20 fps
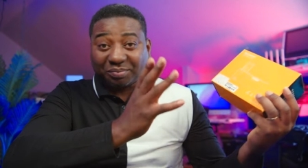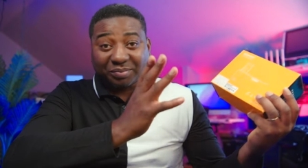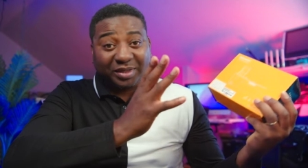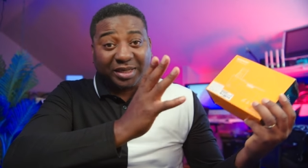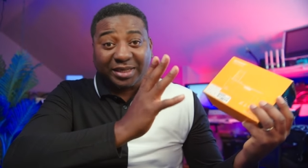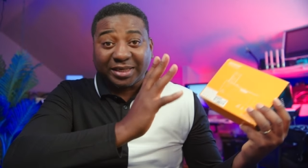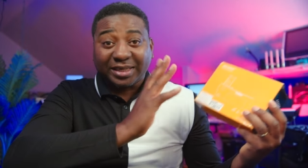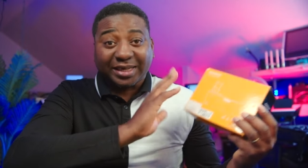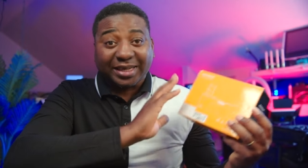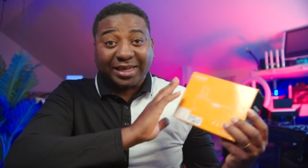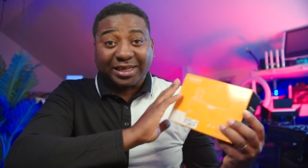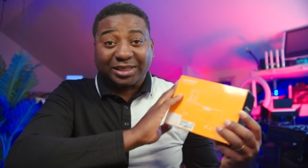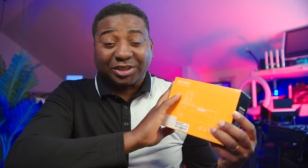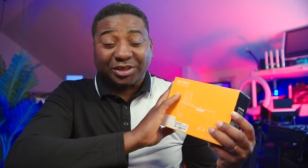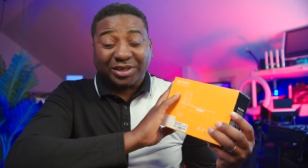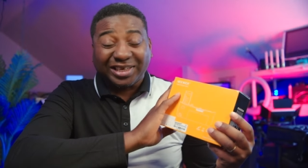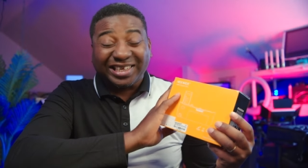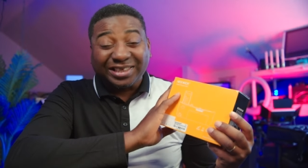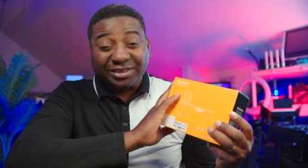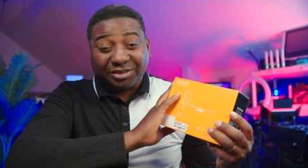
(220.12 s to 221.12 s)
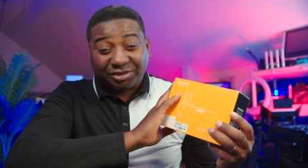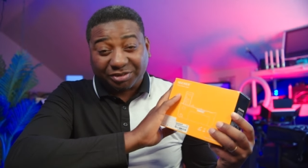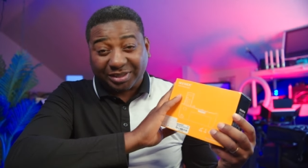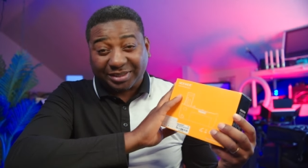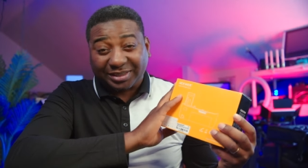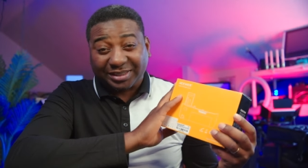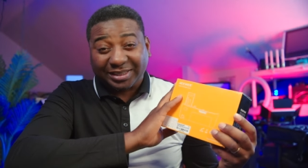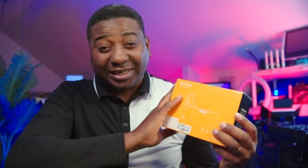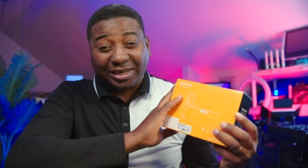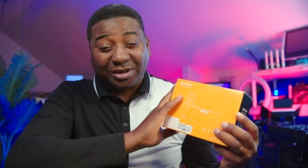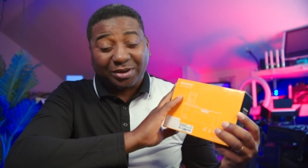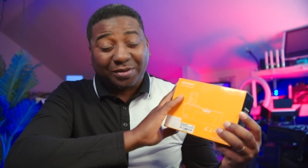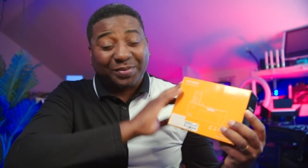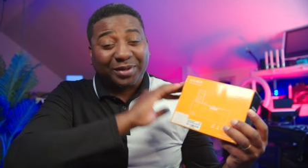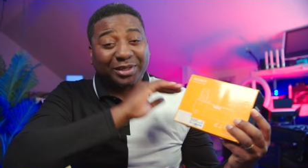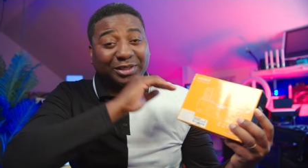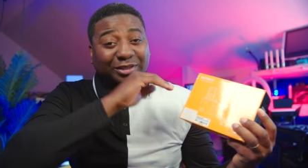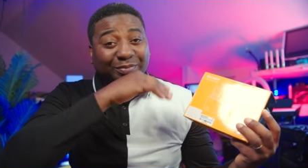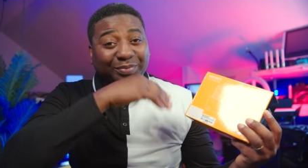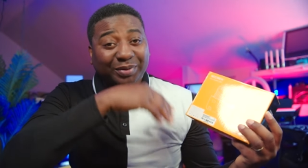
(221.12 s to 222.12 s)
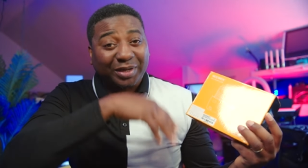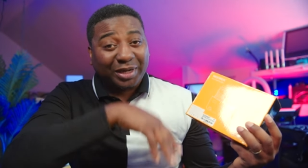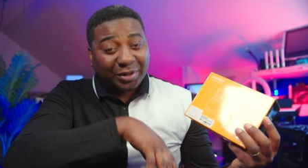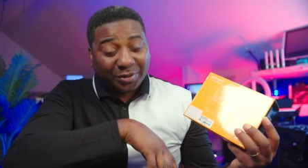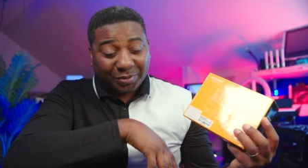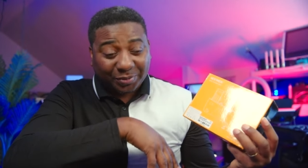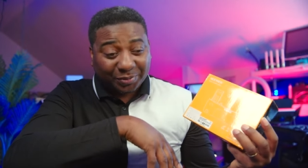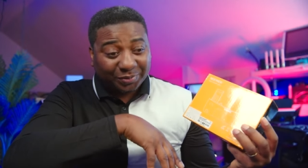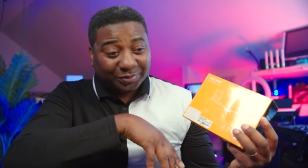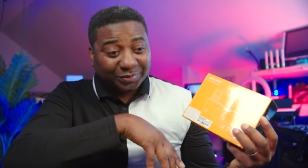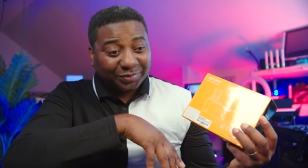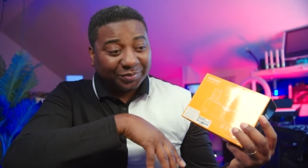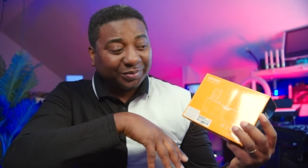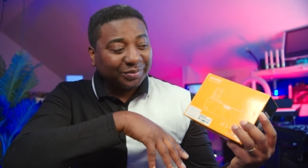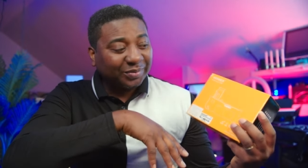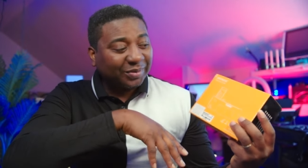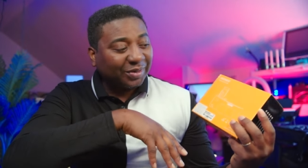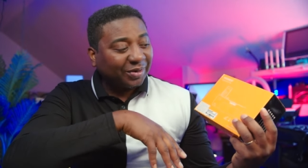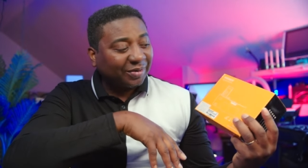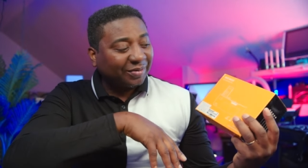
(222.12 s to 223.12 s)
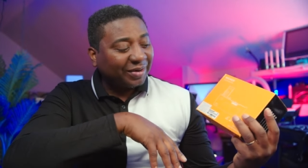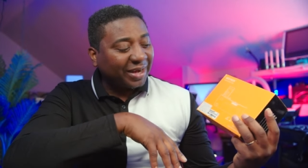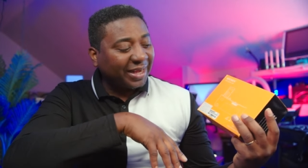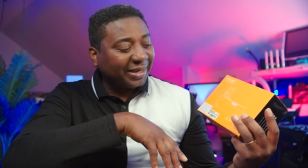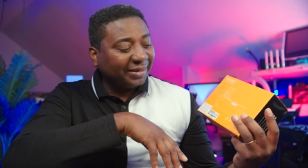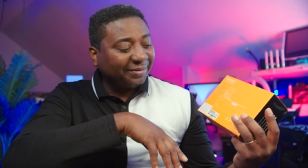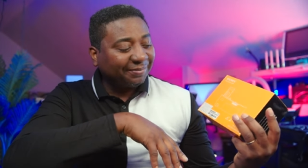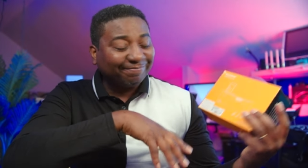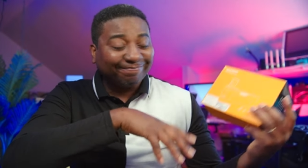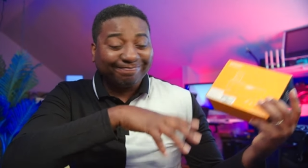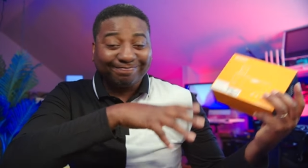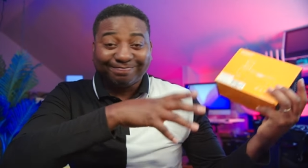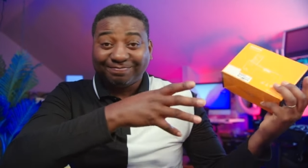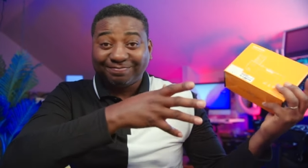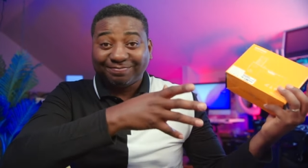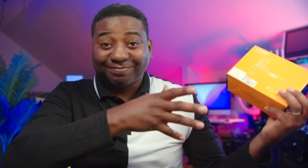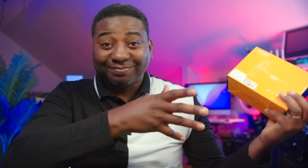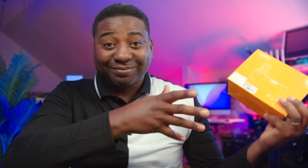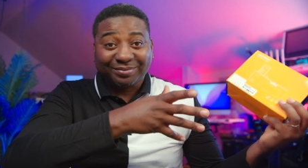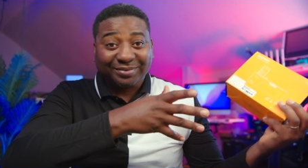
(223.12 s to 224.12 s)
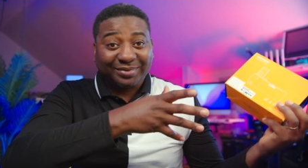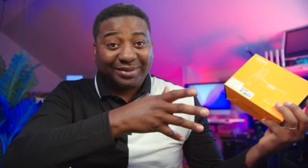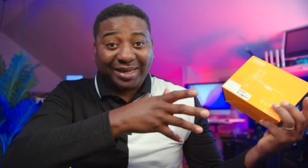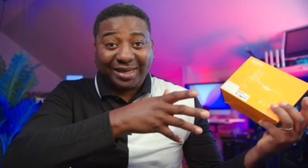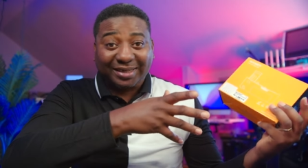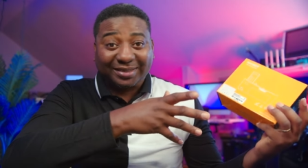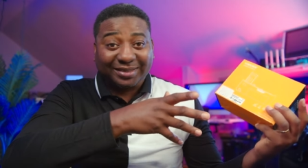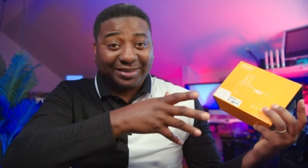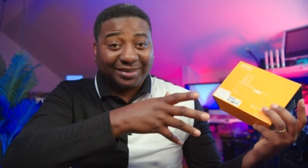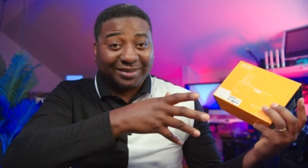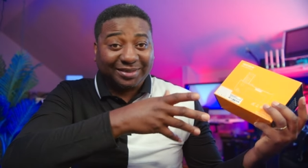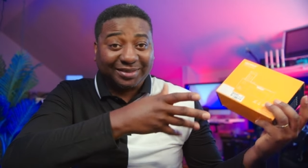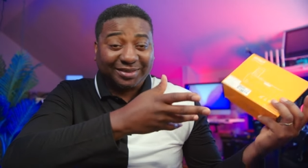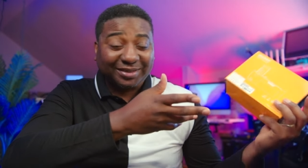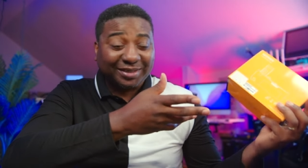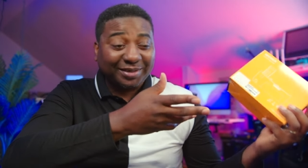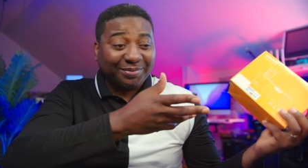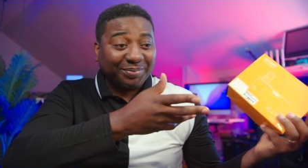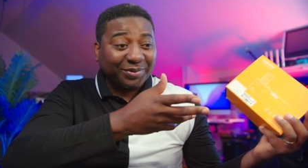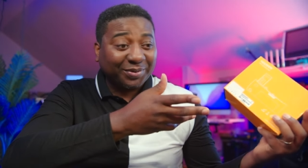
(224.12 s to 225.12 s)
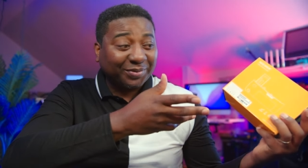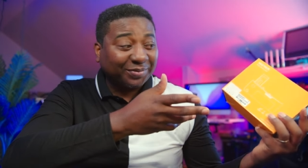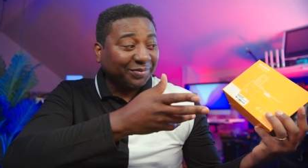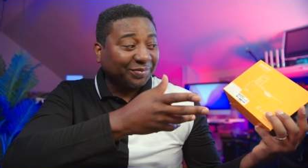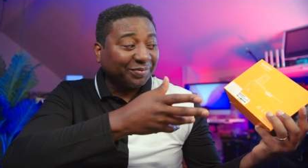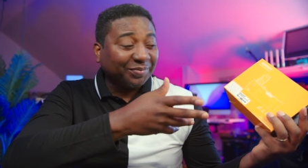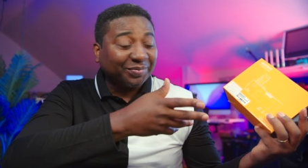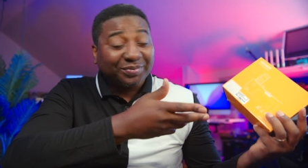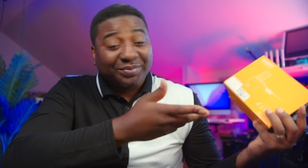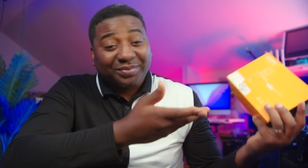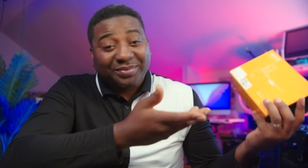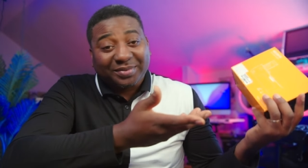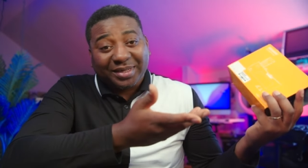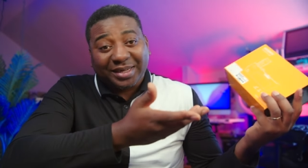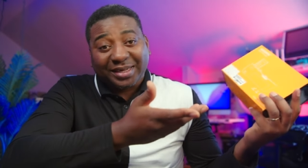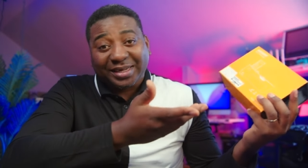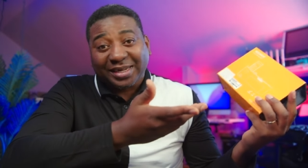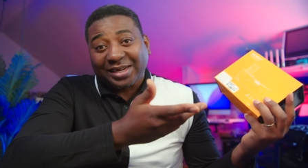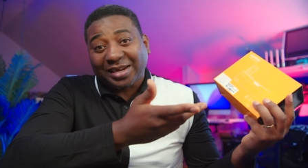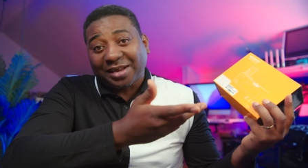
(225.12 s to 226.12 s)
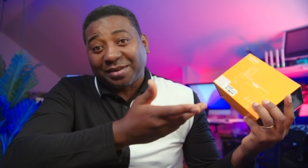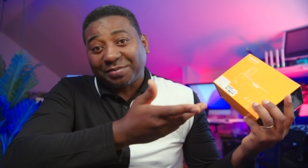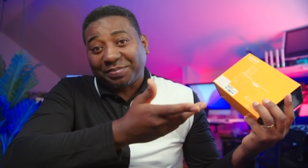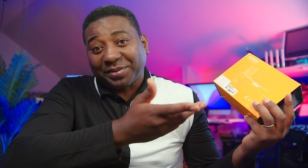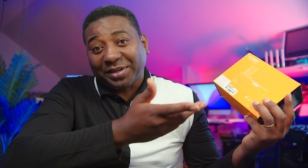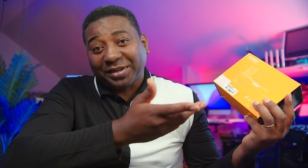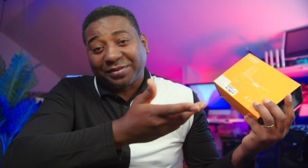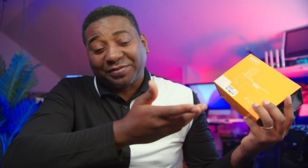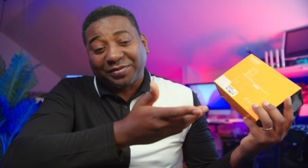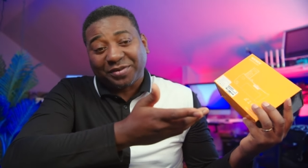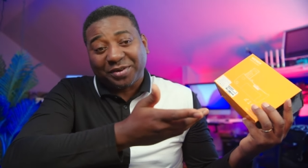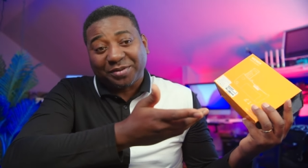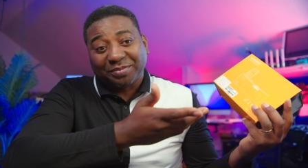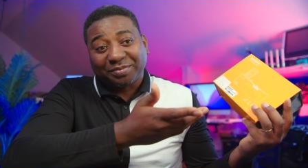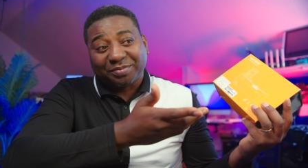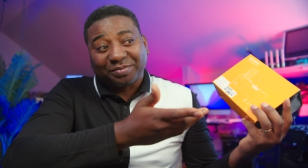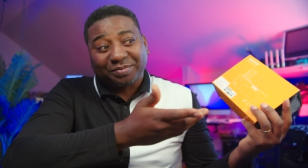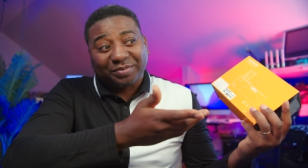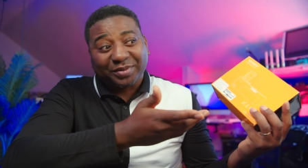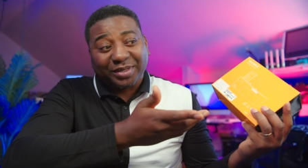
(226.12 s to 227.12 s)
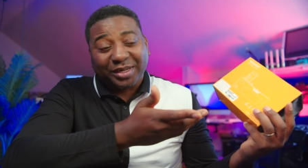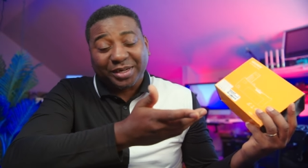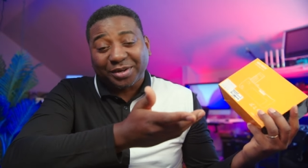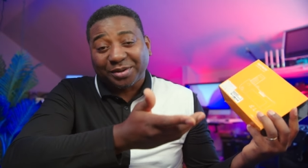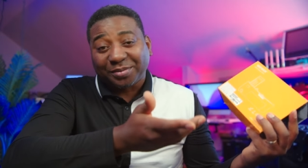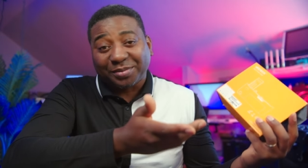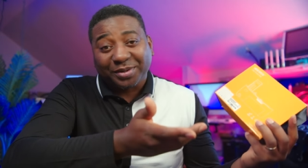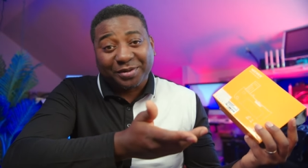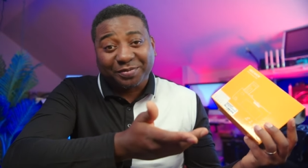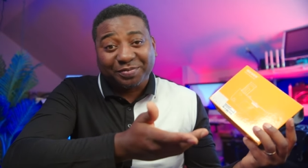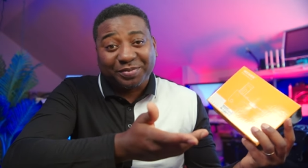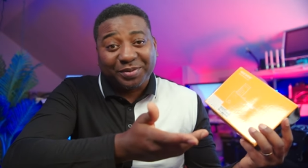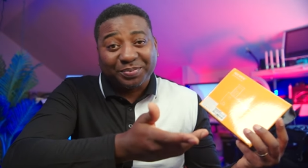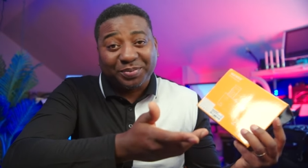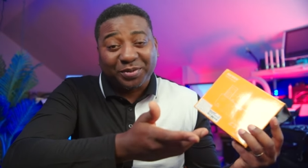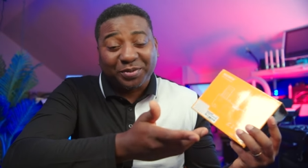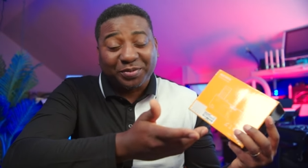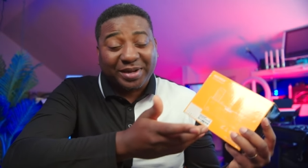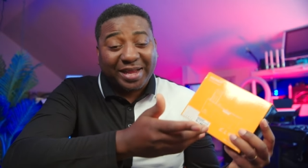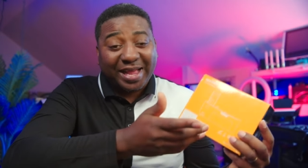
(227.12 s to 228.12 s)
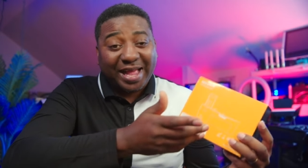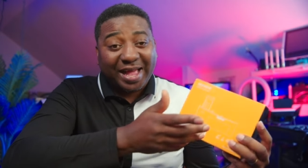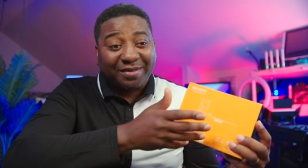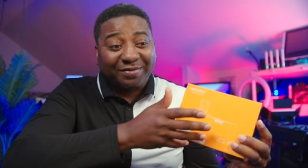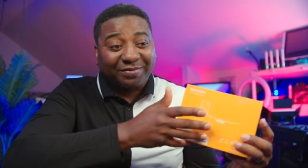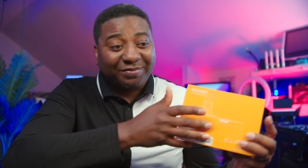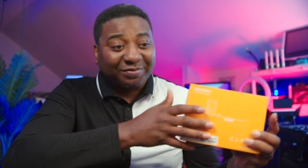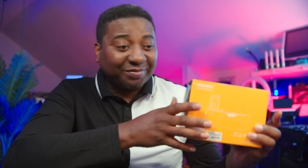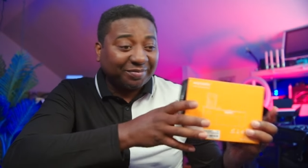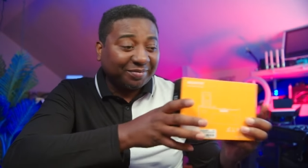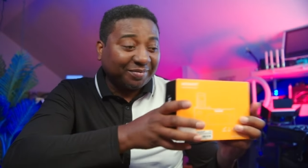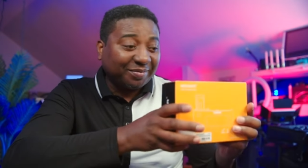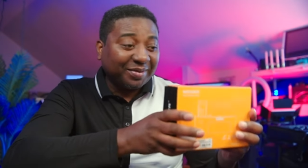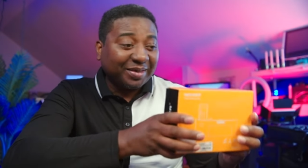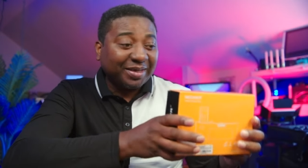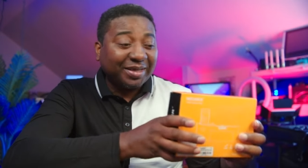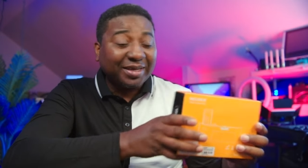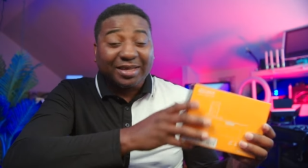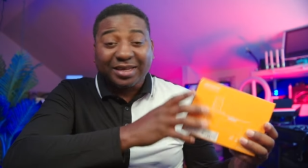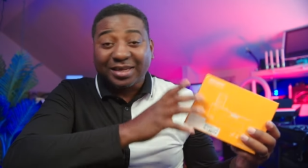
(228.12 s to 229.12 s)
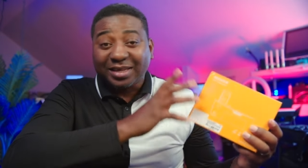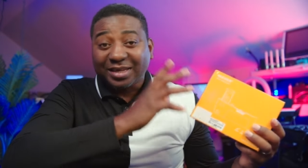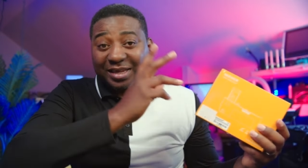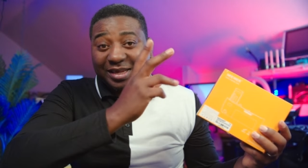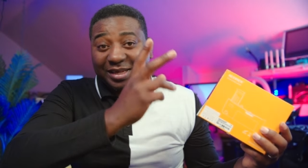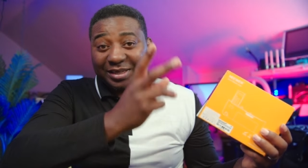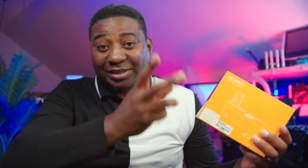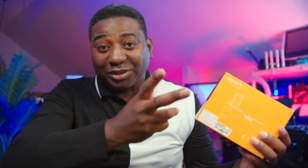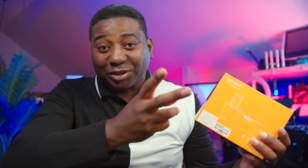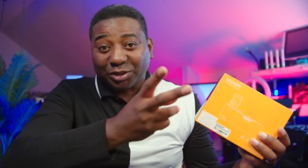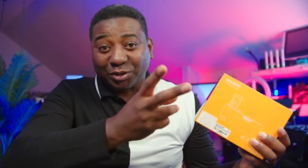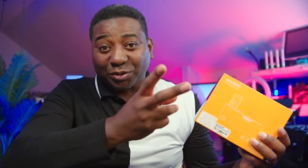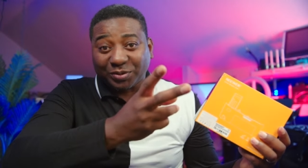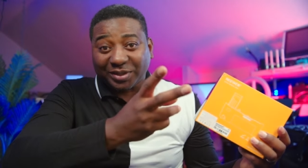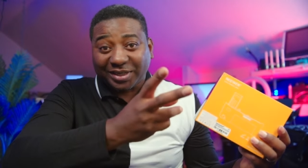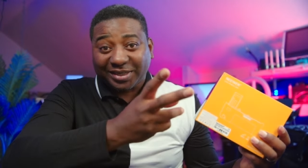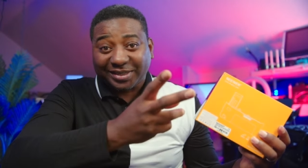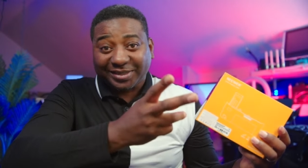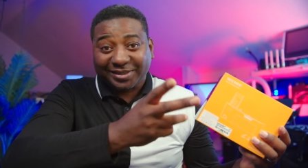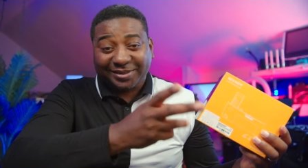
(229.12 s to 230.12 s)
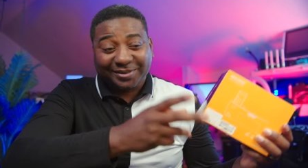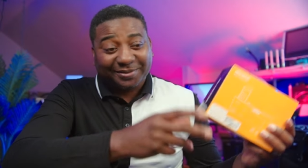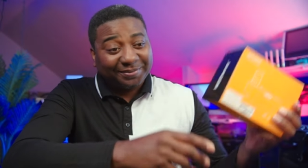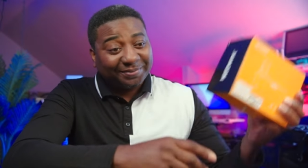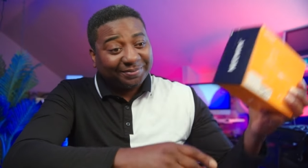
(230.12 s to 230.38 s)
indicate your interest in the comments below. All right, that's it, simple. And then I'll pick from the number of people we have in 2 weeks.